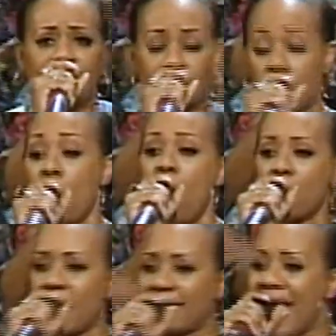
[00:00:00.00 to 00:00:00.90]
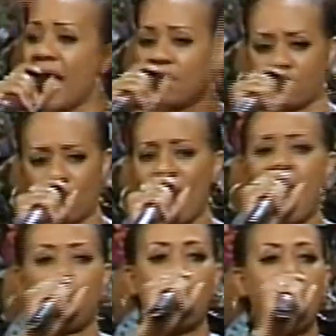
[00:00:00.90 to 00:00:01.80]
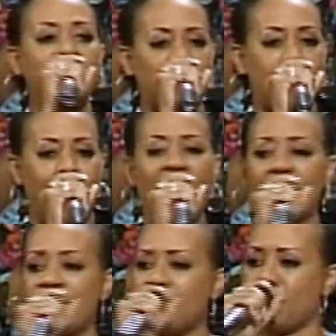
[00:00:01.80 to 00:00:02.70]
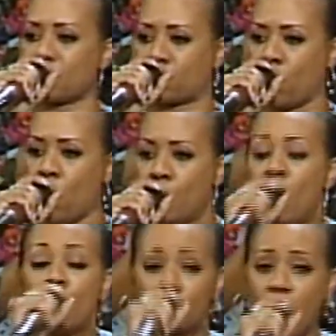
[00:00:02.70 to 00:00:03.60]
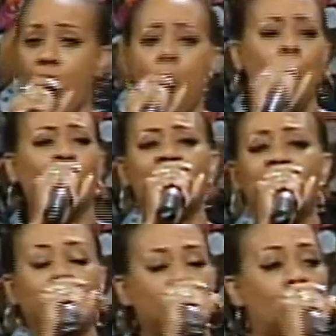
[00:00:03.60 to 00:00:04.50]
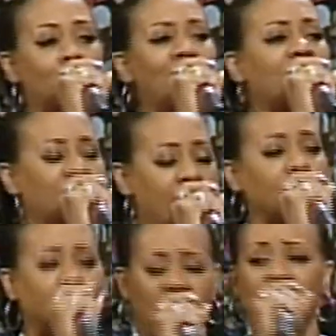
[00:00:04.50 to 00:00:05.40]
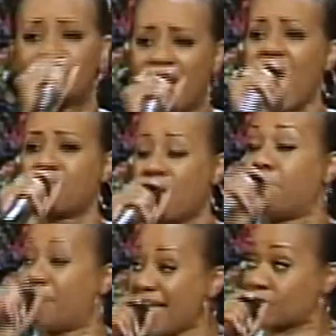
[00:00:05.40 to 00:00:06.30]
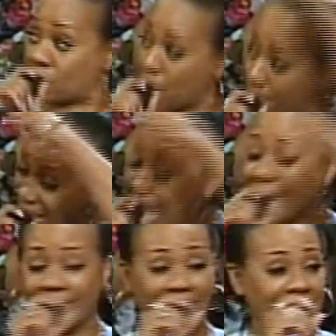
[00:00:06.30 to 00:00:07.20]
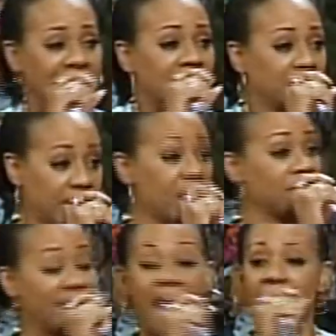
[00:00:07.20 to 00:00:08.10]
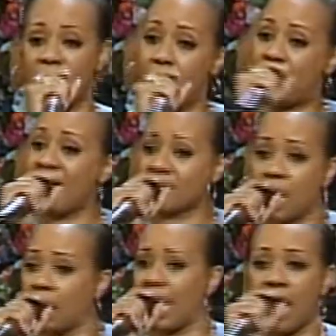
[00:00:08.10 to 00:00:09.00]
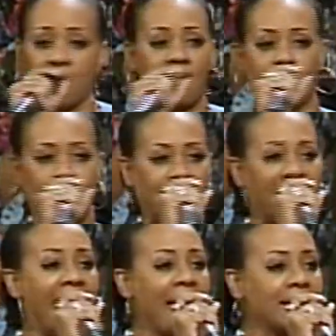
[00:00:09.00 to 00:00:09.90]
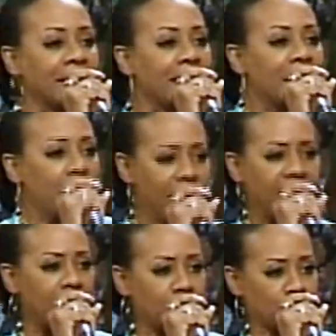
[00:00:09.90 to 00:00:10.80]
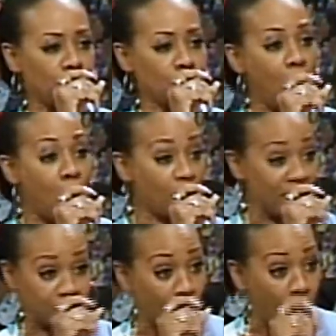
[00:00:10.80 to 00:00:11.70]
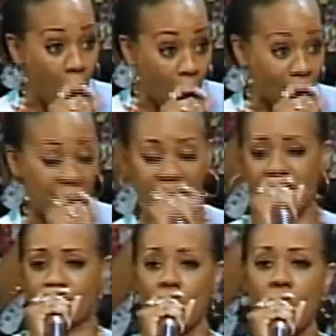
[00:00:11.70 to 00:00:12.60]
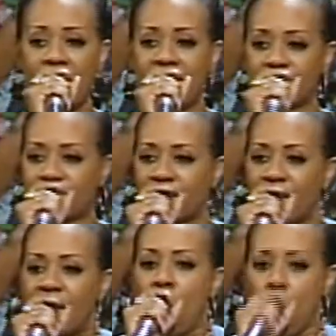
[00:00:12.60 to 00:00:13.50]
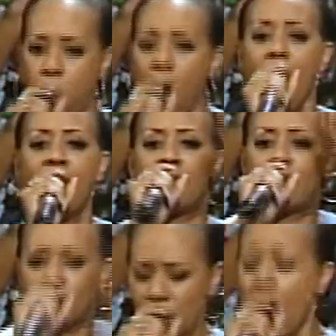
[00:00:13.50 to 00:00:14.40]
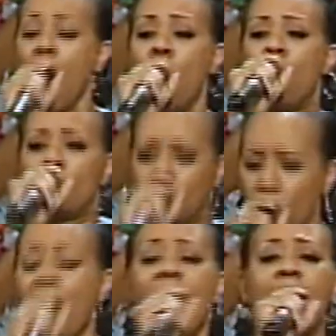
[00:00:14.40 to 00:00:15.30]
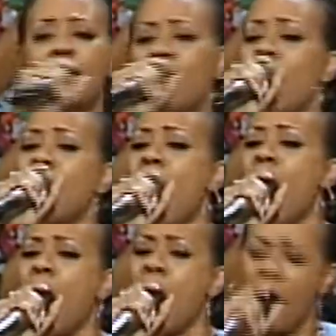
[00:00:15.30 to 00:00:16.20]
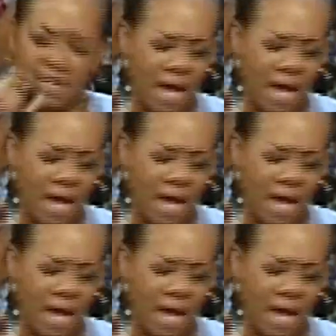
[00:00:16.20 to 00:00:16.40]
So on the count of three, I want everybody in this room to open up your mouth and give God the best Shabbat. Give God the best Hallel that you can, because you know that you're already victorious. One, two, three, come on.